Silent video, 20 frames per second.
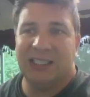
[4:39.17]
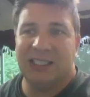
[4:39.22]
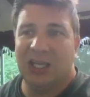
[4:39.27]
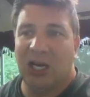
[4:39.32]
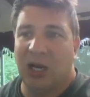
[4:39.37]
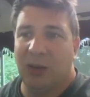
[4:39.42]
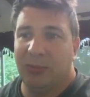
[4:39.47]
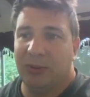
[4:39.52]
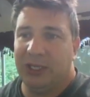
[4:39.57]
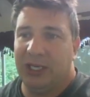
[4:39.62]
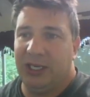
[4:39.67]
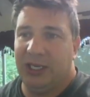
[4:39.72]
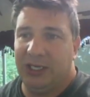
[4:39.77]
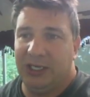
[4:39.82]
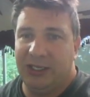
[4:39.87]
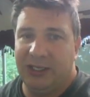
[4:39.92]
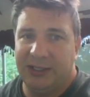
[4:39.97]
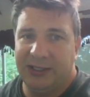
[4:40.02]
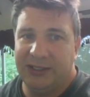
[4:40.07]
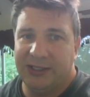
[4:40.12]

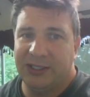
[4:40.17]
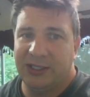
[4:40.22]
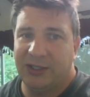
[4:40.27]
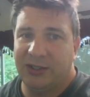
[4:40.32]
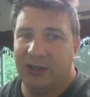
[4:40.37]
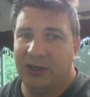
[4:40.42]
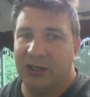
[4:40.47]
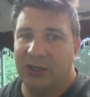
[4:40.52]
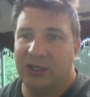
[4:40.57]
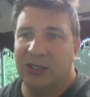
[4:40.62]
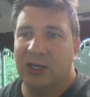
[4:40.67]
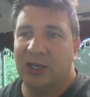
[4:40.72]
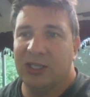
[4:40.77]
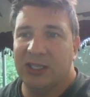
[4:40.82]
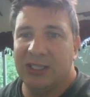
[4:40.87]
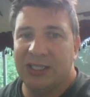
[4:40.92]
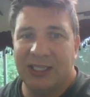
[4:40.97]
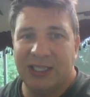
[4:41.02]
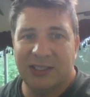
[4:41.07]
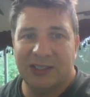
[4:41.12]
complicated.
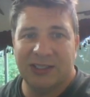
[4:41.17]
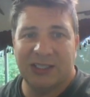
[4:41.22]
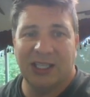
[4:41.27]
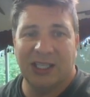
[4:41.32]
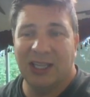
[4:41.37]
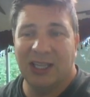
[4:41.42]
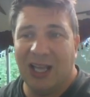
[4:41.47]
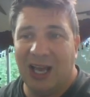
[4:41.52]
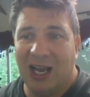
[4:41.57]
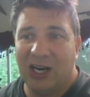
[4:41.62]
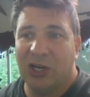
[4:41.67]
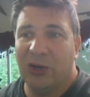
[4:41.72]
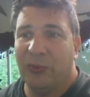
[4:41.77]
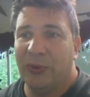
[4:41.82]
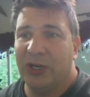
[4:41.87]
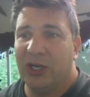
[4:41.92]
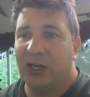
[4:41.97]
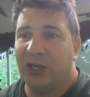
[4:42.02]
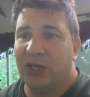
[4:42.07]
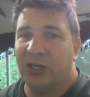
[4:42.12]
There's a lot
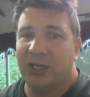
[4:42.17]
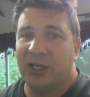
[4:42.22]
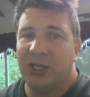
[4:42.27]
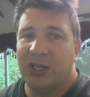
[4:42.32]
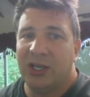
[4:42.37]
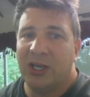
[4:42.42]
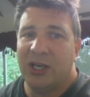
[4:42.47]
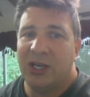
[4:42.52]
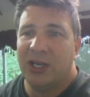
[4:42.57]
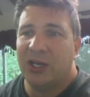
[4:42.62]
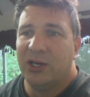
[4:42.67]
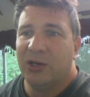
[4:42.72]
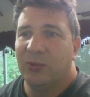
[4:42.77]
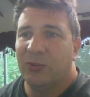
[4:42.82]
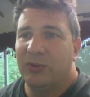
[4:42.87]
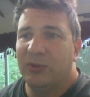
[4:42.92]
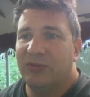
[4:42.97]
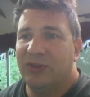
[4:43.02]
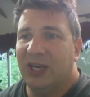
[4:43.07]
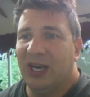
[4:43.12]
going on.
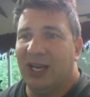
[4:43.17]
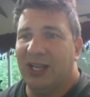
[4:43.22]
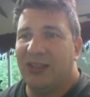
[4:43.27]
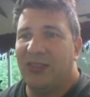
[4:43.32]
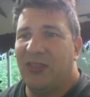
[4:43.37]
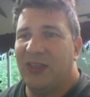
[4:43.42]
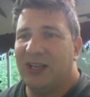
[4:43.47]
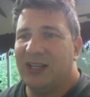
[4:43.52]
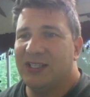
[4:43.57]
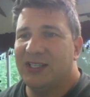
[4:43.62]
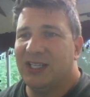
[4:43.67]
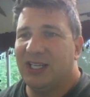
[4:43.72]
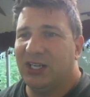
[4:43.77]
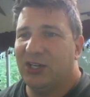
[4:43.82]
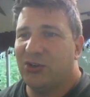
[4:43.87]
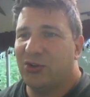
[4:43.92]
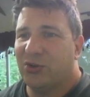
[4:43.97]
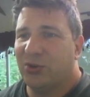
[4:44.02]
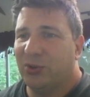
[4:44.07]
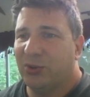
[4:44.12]
We've got things that
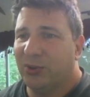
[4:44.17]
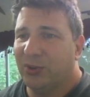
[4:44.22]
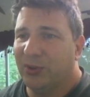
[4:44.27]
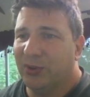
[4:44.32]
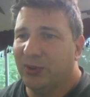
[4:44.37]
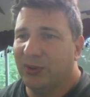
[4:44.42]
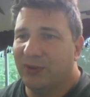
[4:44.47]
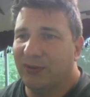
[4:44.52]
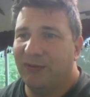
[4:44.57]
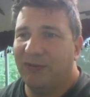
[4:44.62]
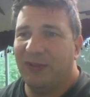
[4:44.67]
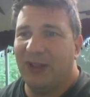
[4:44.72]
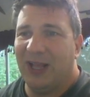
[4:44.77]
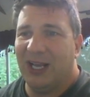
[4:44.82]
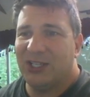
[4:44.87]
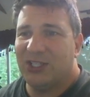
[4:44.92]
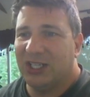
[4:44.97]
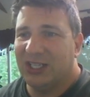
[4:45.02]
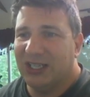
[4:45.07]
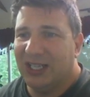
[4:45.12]
control
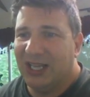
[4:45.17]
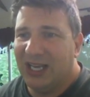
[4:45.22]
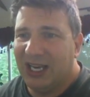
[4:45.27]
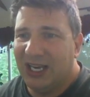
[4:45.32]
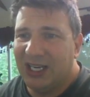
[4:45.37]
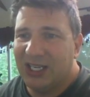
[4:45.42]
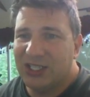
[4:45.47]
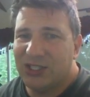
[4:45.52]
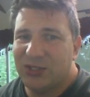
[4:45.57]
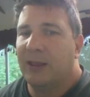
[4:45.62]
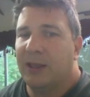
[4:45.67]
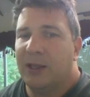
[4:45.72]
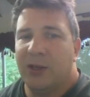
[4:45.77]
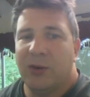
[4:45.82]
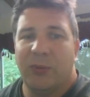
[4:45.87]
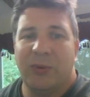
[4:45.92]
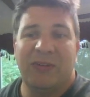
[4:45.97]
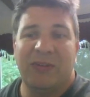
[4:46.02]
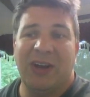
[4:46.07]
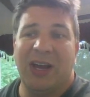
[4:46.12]
flashing lights.
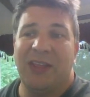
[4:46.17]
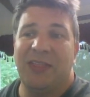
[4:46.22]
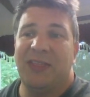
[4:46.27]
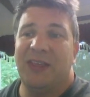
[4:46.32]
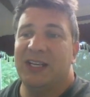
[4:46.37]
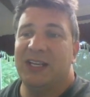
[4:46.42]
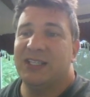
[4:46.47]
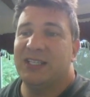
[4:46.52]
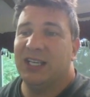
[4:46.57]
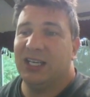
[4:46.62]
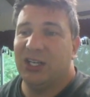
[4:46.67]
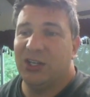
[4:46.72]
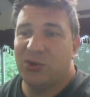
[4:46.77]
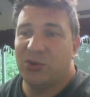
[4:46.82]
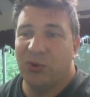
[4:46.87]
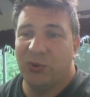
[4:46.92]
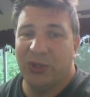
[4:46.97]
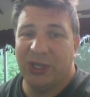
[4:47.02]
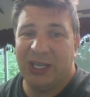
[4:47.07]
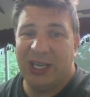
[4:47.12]
We've got things that
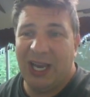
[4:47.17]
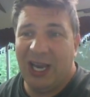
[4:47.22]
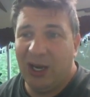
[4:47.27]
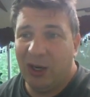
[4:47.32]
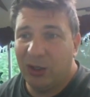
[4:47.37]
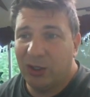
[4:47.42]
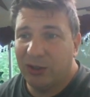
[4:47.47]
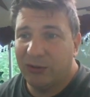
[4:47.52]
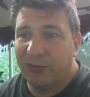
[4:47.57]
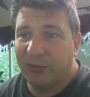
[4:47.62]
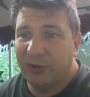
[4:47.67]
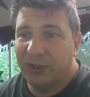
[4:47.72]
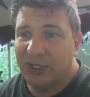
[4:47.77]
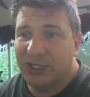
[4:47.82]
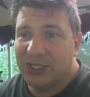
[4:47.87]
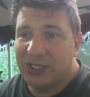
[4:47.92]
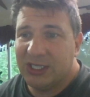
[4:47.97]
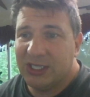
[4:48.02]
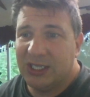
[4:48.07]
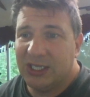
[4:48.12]
control the counter for
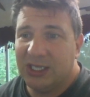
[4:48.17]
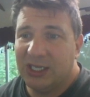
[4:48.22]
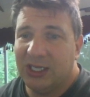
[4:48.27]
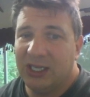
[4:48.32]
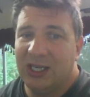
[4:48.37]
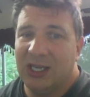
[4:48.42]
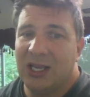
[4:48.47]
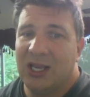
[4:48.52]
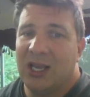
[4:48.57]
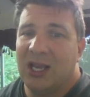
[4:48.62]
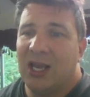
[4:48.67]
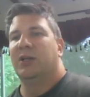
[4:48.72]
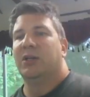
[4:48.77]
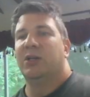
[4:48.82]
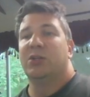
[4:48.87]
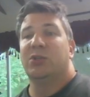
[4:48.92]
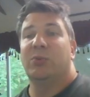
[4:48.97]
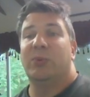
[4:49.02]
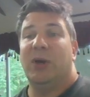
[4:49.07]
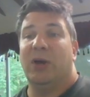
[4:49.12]
this thing.
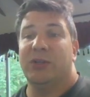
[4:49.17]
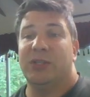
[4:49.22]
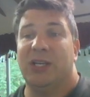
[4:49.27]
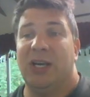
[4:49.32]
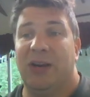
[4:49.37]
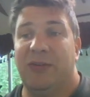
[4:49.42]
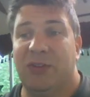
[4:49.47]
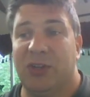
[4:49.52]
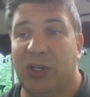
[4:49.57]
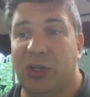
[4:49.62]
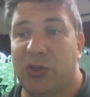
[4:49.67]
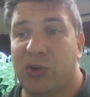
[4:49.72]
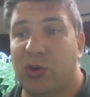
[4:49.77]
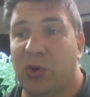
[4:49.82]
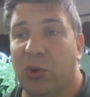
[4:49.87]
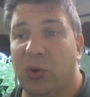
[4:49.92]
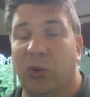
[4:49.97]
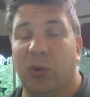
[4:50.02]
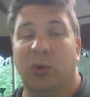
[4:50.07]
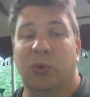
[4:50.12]
So we also have to
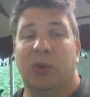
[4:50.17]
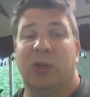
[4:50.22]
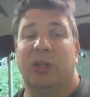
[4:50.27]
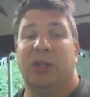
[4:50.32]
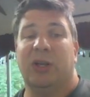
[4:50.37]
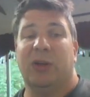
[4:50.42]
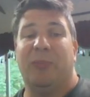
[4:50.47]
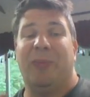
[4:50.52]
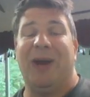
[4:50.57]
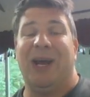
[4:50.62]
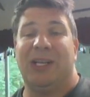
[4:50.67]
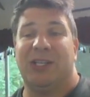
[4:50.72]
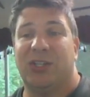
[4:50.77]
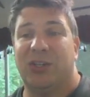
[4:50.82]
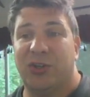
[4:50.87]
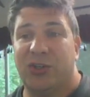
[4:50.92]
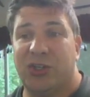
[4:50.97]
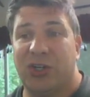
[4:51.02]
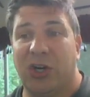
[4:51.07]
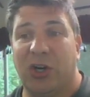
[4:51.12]
control the
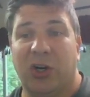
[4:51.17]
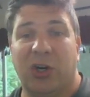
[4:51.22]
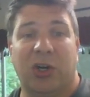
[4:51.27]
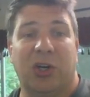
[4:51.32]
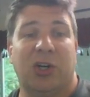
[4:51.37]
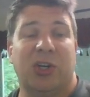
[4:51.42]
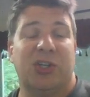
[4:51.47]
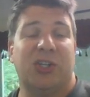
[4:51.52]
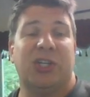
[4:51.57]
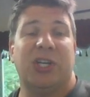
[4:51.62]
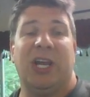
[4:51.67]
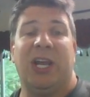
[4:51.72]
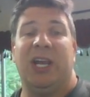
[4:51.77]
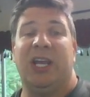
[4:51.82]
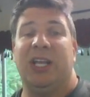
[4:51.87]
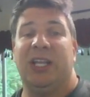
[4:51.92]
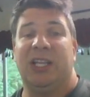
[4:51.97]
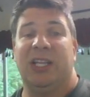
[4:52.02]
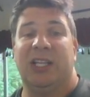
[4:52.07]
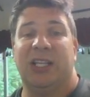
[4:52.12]
capacitor charge
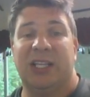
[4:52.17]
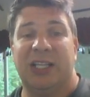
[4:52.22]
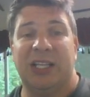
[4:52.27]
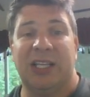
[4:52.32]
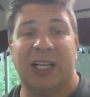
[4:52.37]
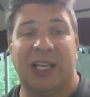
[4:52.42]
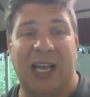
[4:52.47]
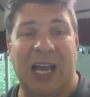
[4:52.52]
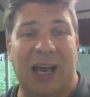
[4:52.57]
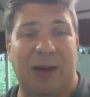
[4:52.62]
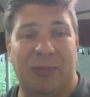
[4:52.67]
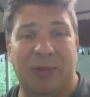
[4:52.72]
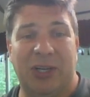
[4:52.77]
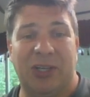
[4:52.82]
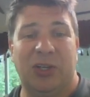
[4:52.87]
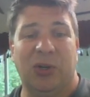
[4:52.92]
and the cabinet